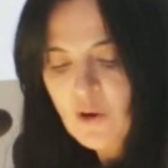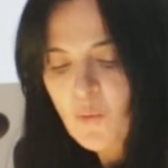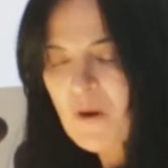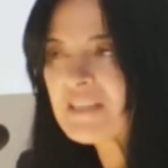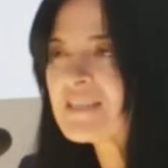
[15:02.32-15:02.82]

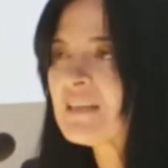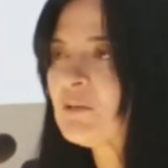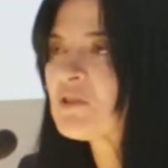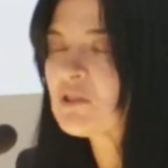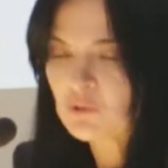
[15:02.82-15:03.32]
What
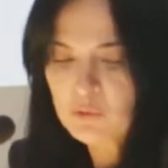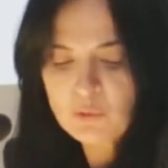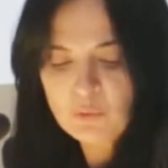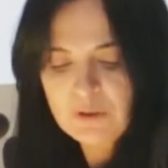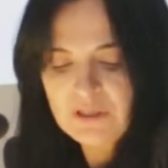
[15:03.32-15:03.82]
seems
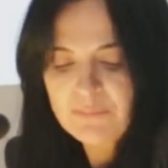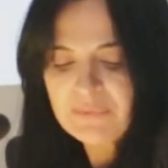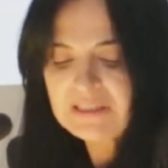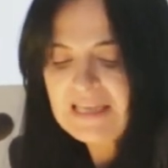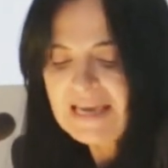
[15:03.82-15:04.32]
to
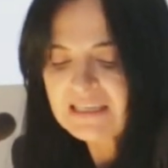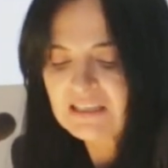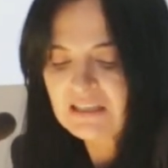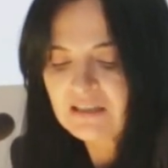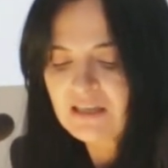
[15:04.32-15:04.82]
be
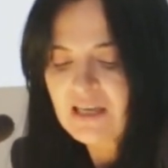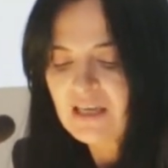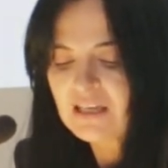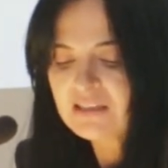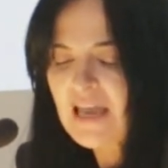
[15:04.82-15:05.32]
lacking
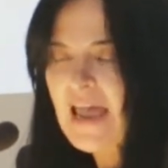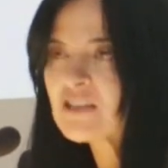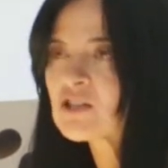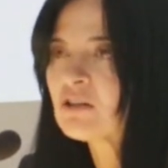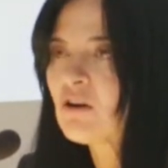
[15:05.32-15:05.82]
in the
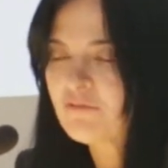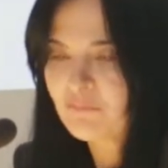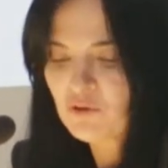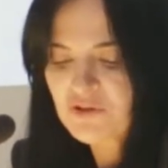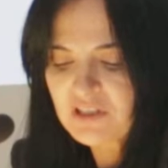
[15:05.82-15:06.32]
action
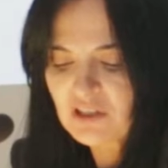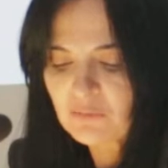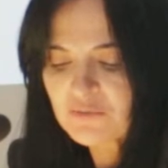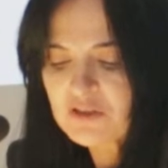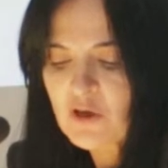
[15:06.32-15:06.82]
of
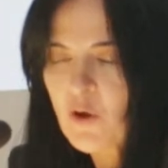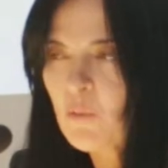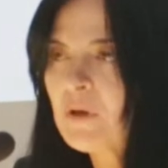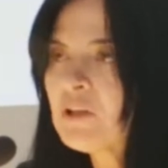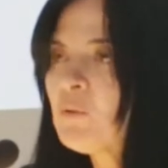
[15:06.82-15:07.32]
museums
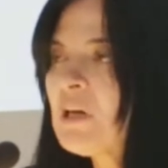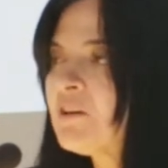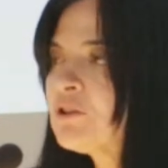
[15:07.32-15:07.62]
when we are